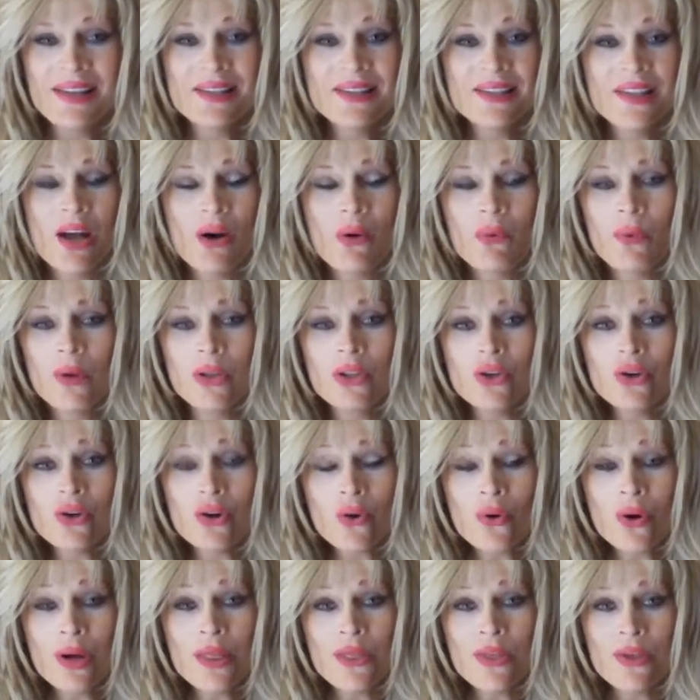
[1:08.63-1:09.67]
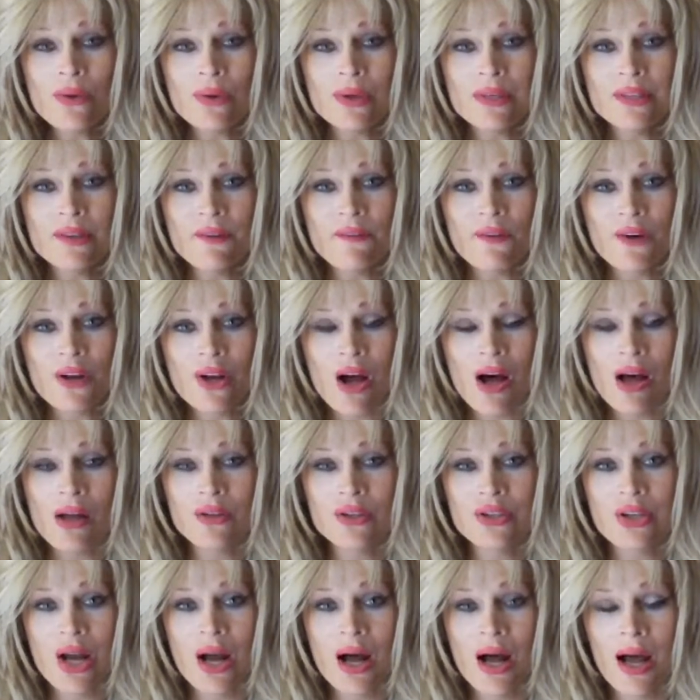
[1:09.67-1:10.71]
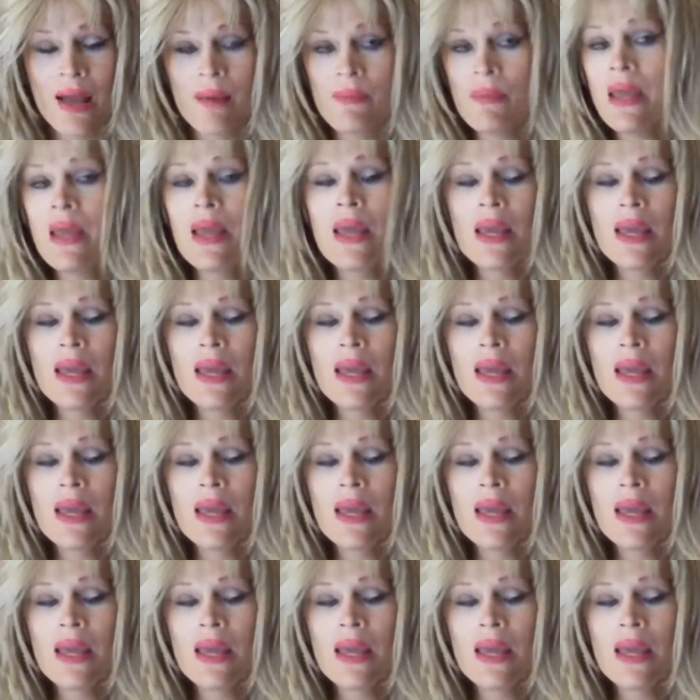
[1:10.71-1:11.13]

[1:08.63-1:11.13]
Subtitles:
So when you're going through a difficult time,